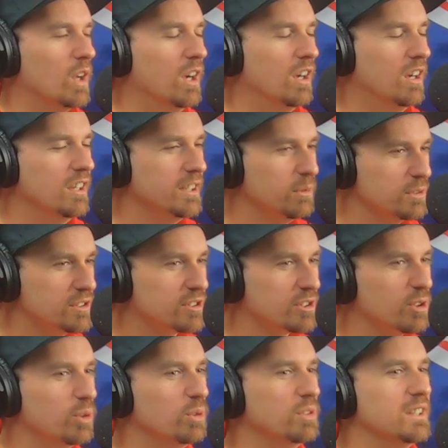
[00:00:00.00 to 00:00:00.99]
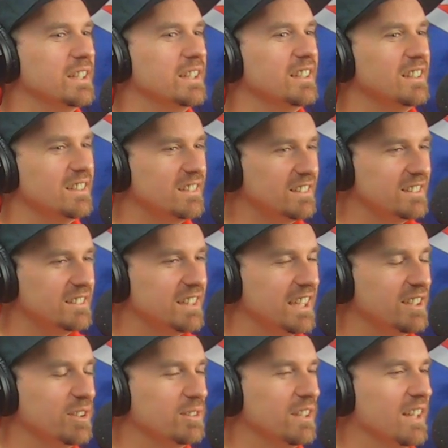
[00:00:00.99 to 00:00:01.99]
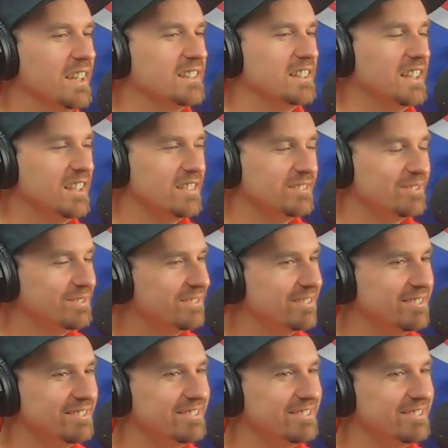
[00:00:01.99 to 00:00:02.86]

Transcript: oh, you were schooling. bro, they don't like that, bro.